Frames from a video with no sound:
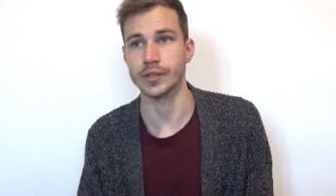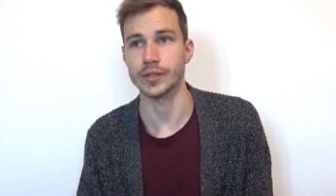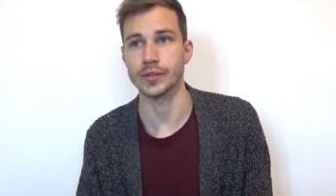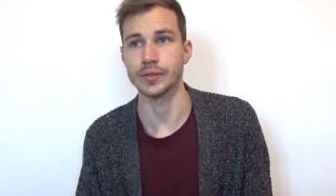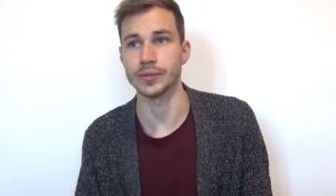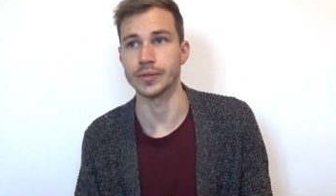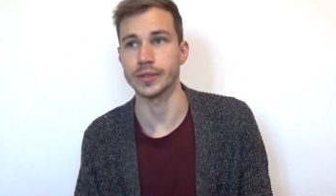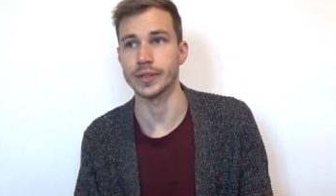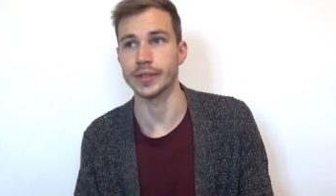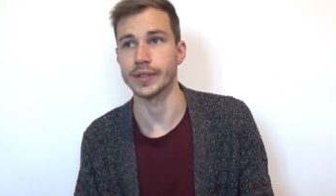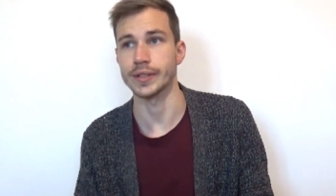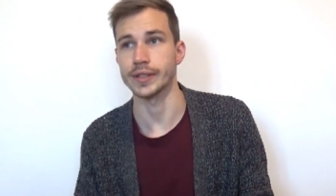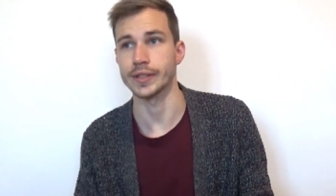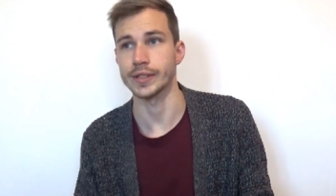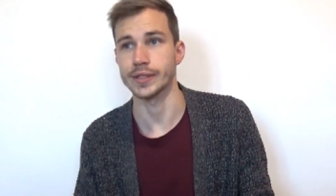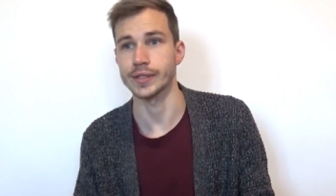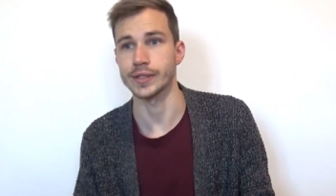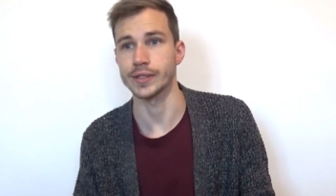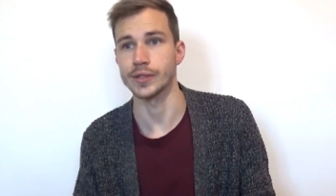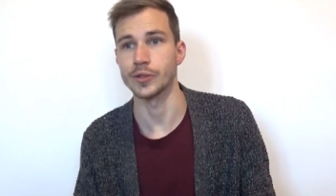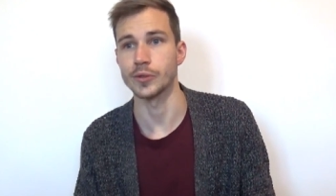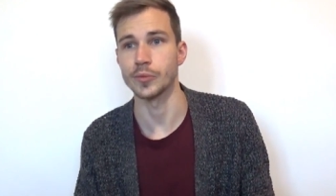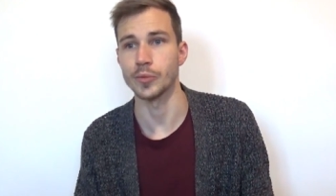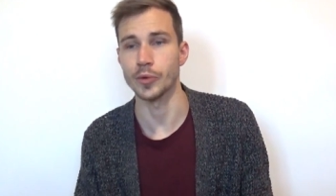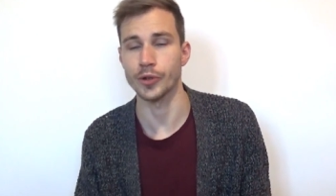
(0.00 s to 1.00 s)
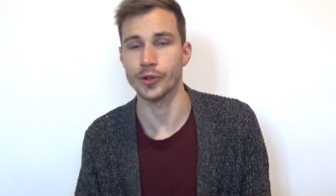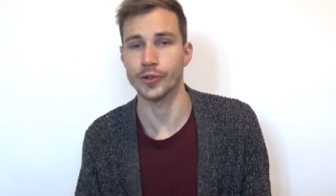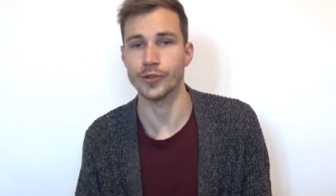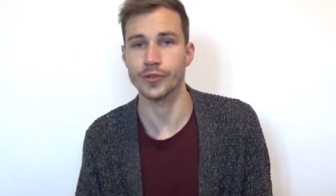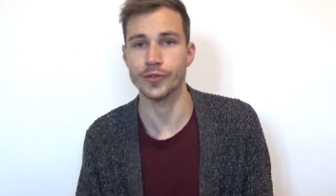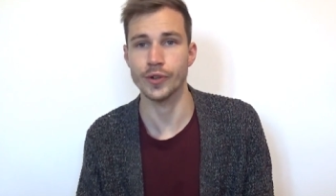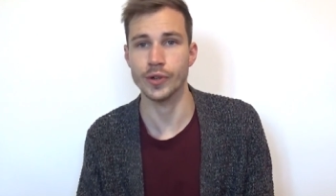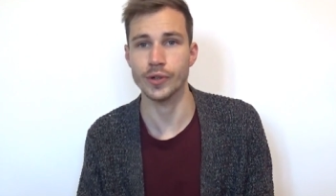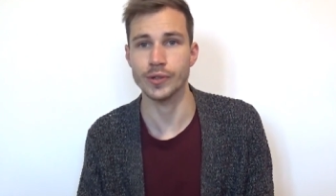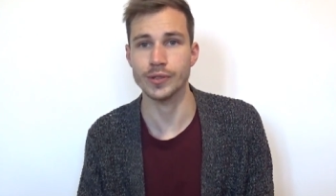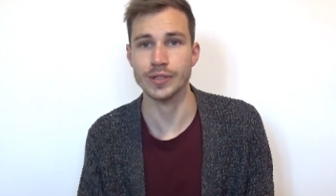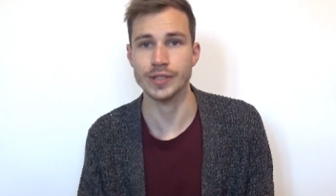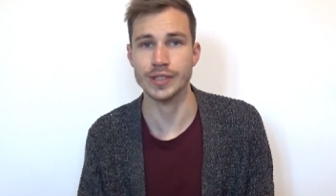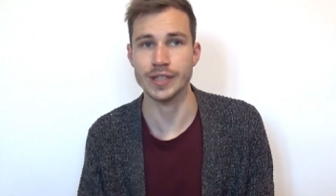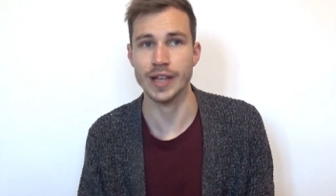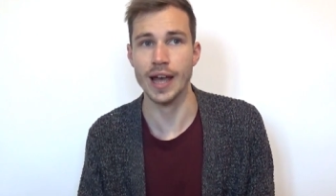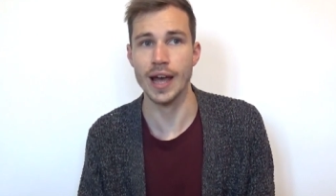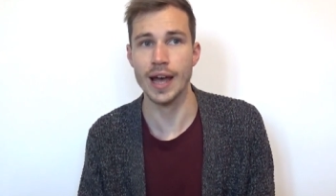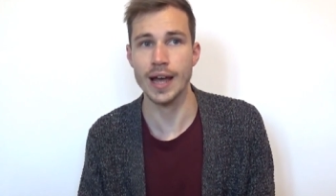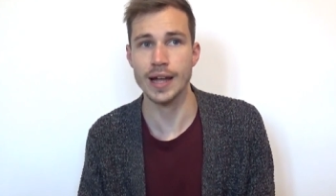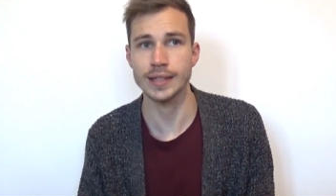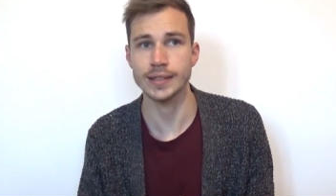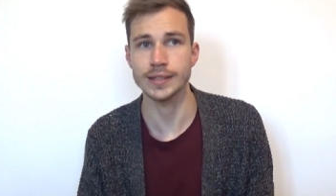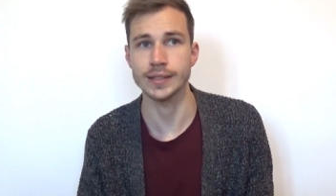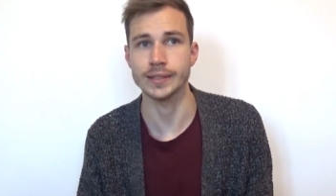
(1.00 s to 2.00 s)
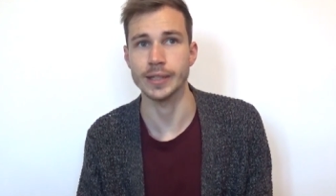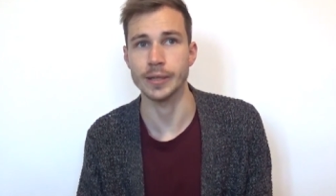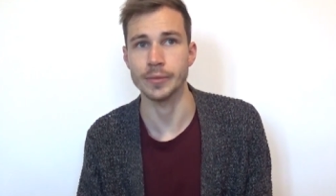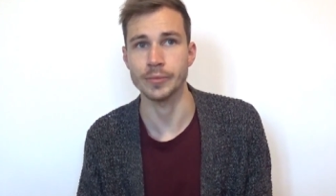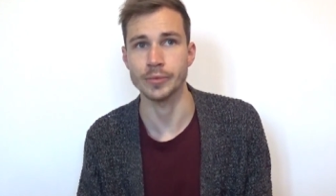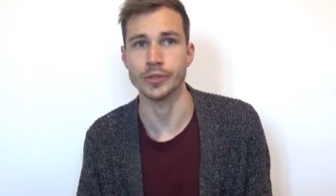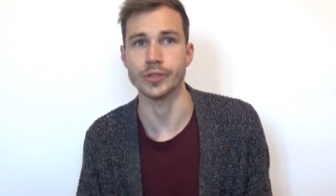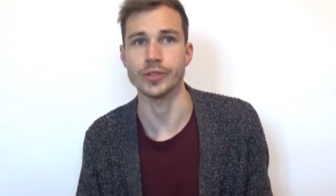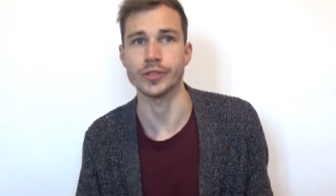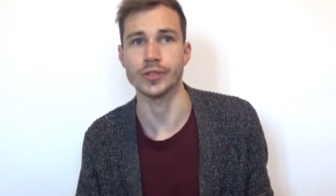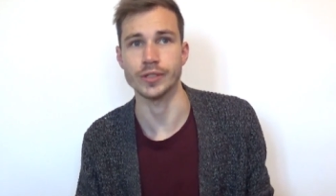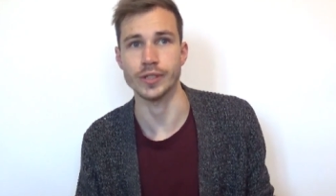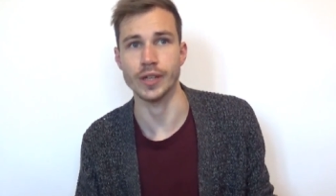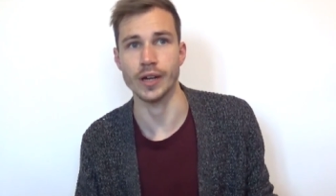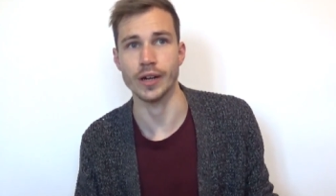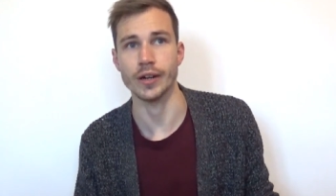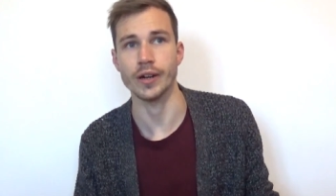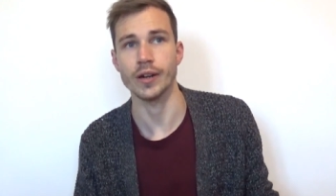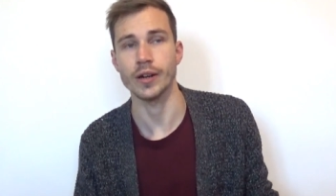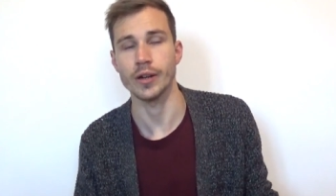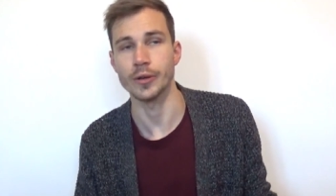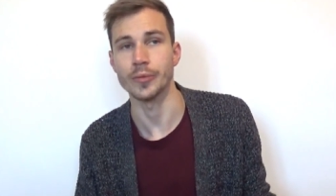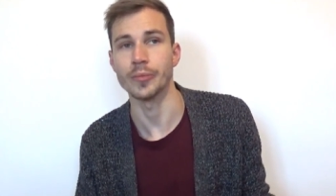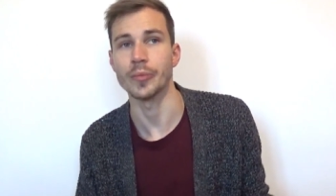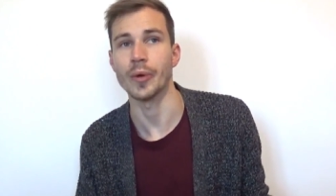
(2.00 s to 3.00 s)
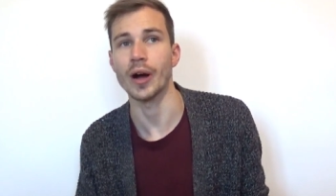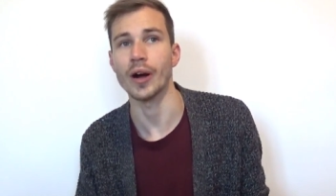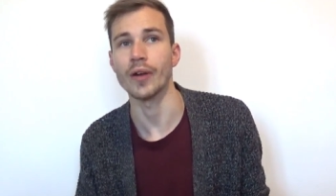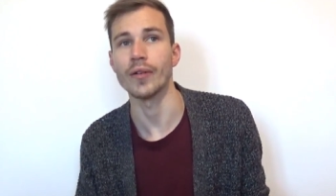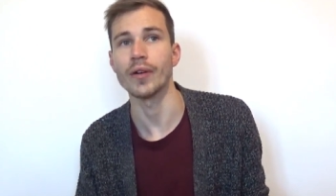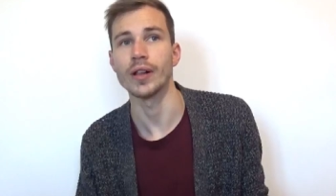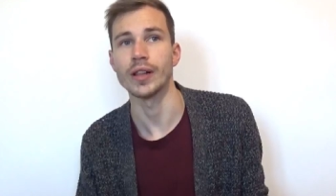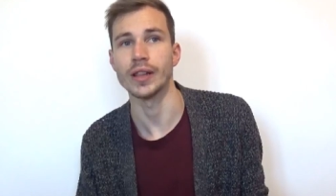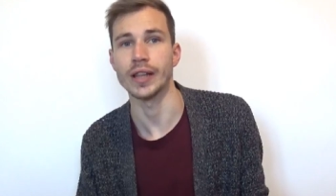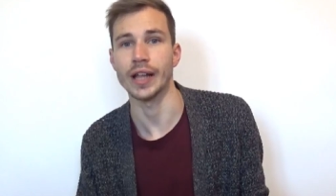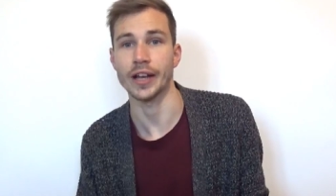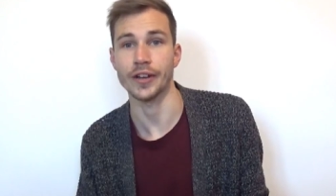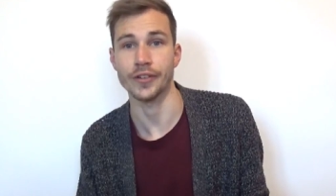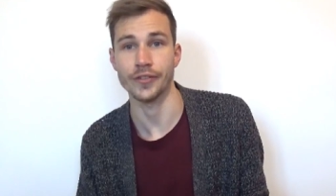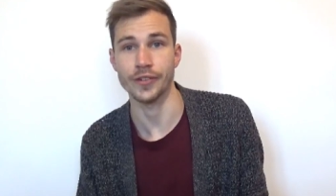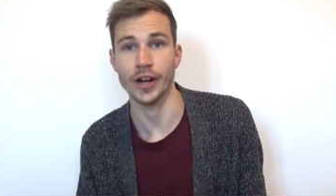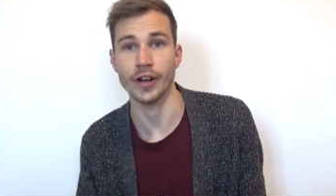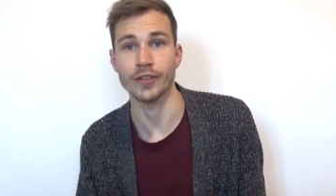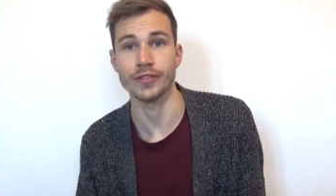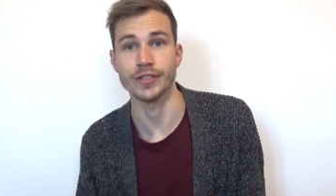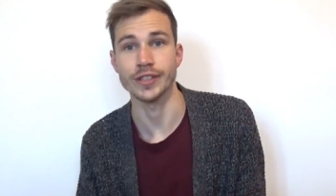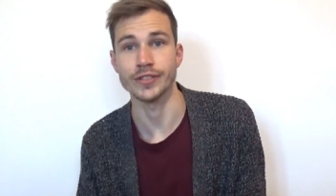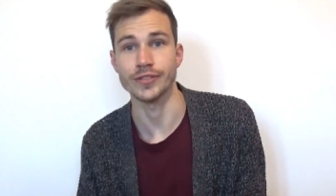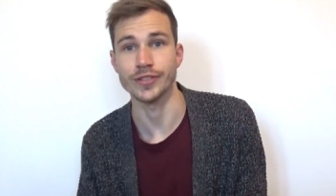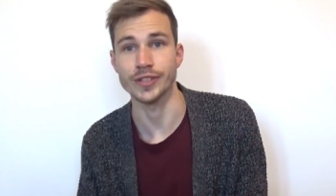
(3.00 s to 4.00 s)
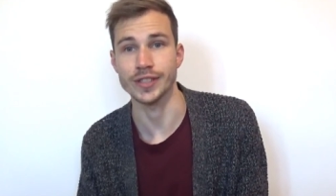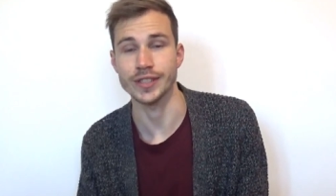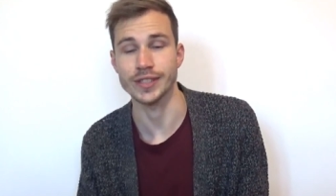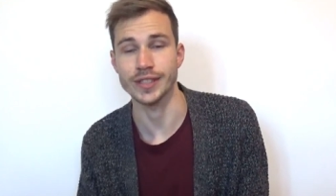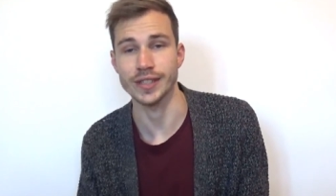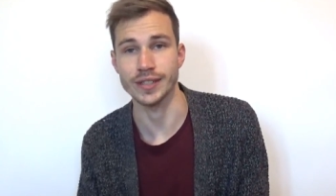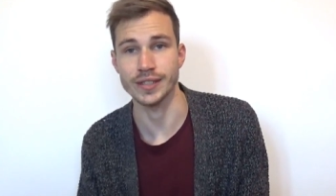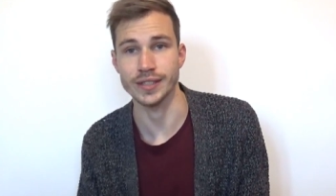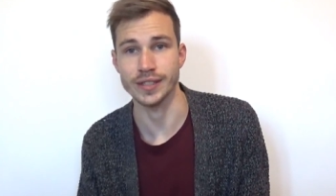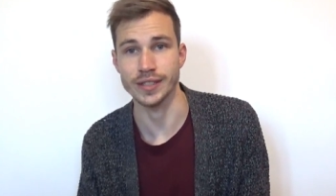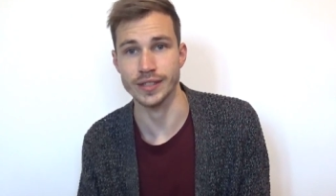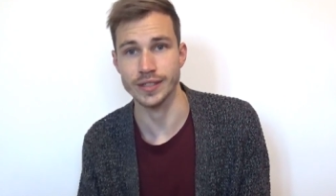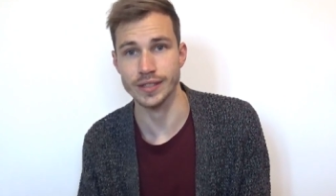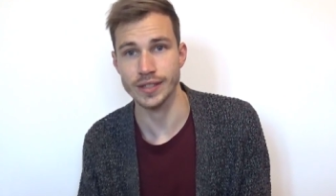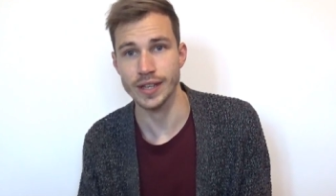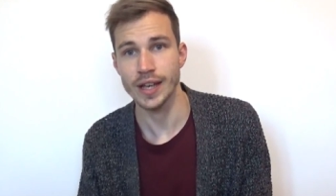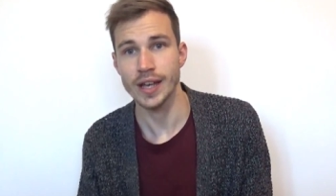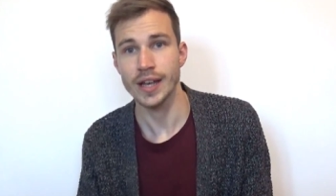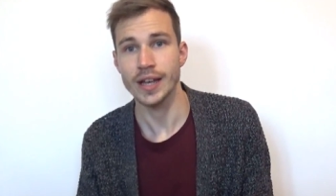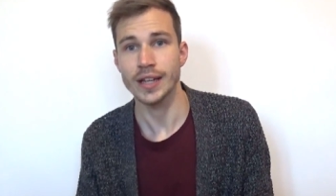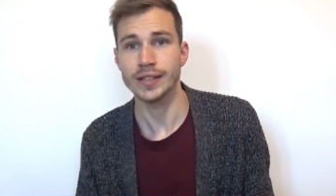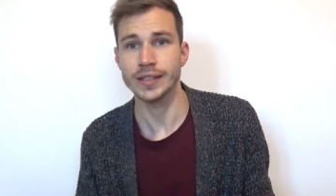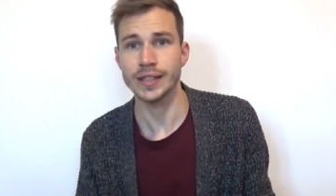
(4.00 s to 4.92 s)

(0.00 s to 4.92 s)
So there is no more frost and the temperatures are above like five degrees Celsius.